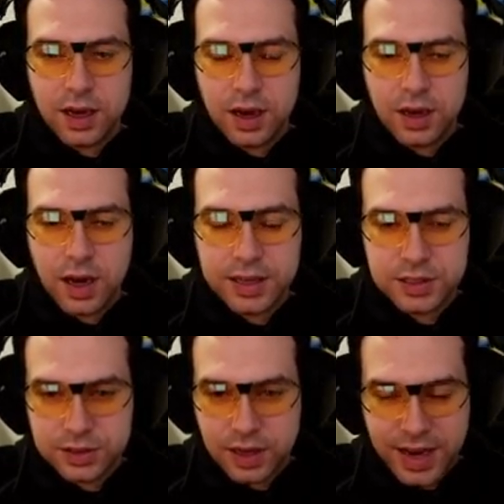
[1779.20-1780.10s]
I
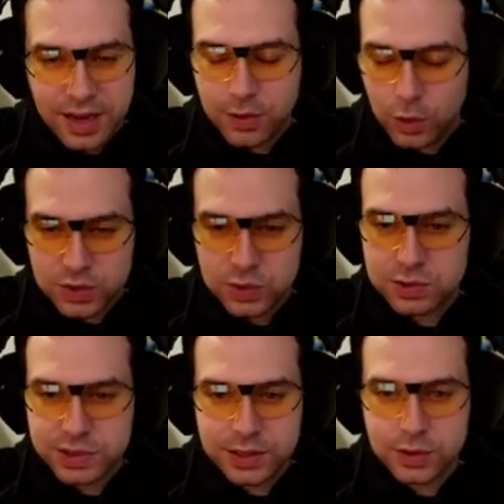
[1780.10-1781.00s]
have also
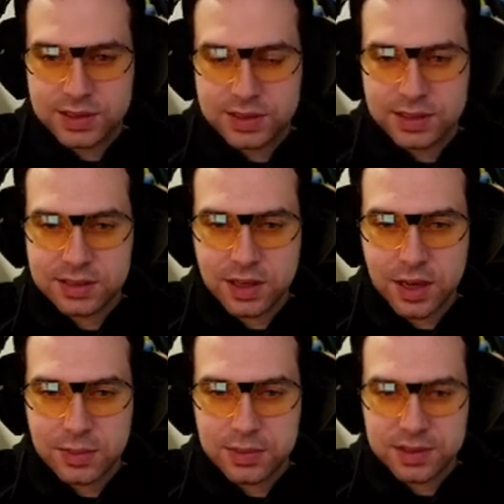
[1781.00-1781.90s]
3 units this
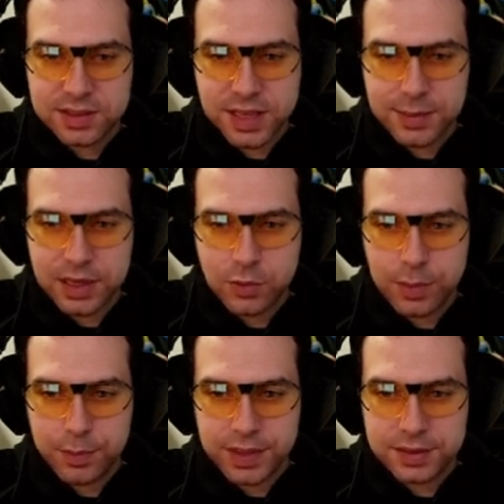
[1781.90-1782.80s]
time, the same
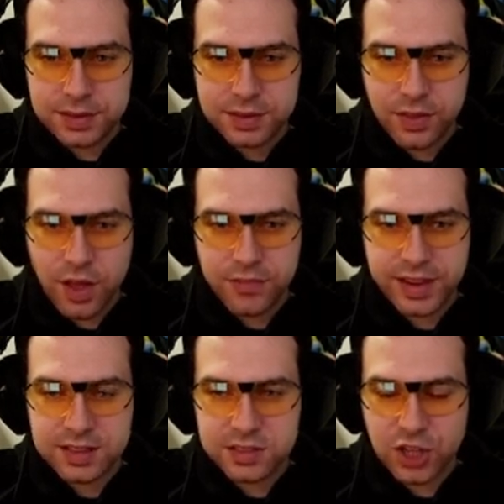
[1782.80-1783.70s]
equipment, nothing
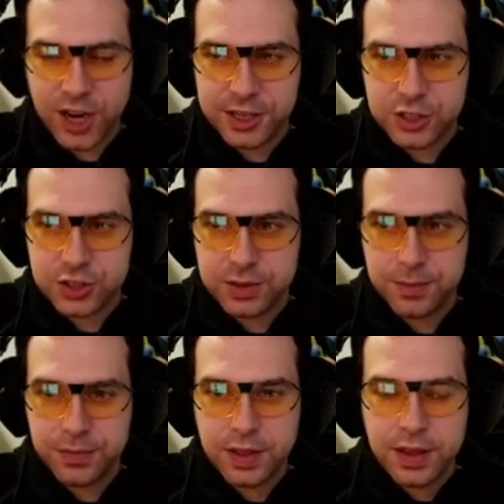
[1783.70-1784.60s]
has changed.
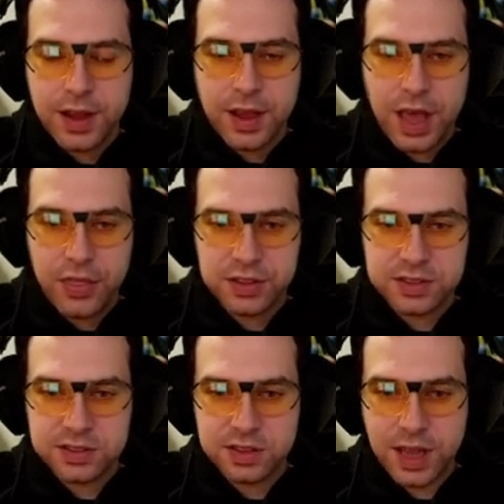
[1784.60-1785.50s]
and this
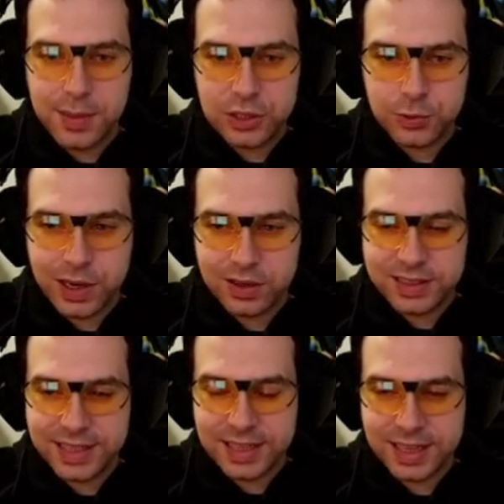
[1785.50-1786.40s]
is the damage we are
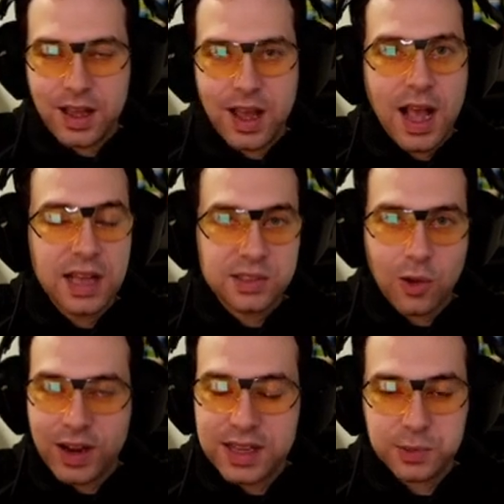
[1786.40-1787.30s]
dealing. As
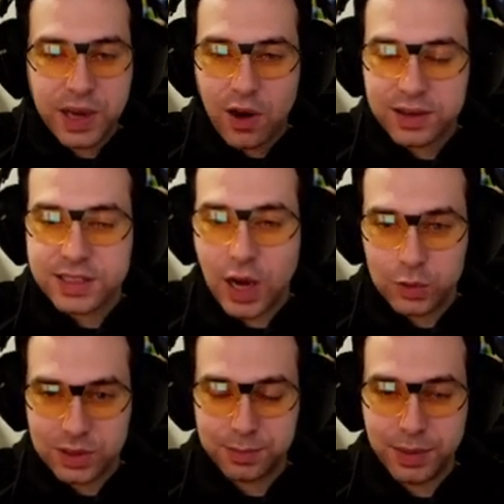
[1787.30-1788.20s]
long as we aren't
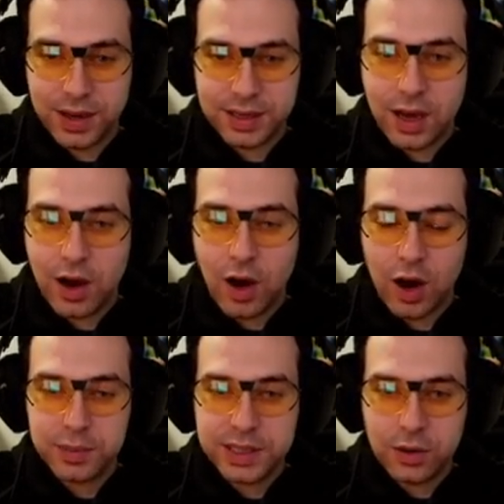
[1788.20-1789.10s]
countered by
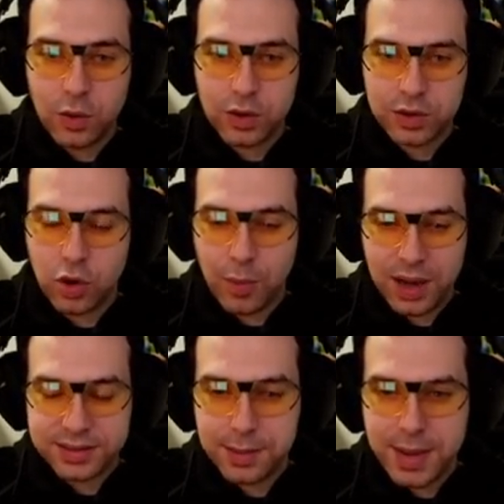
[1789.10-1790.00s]
army or
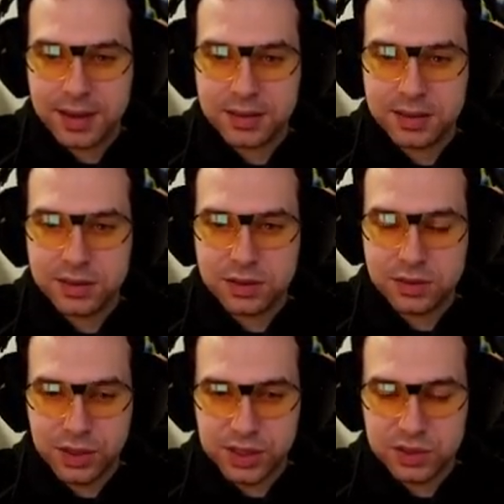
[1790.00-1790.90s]
commander madness,
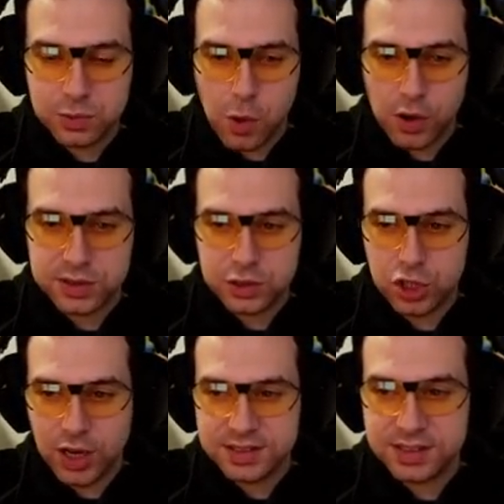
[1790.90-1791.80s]
this works
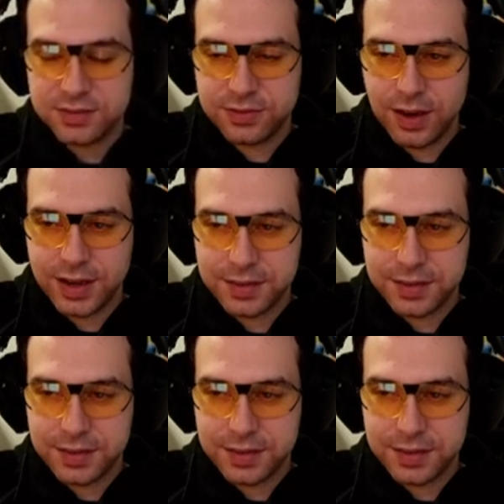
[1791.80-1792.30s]
just fine.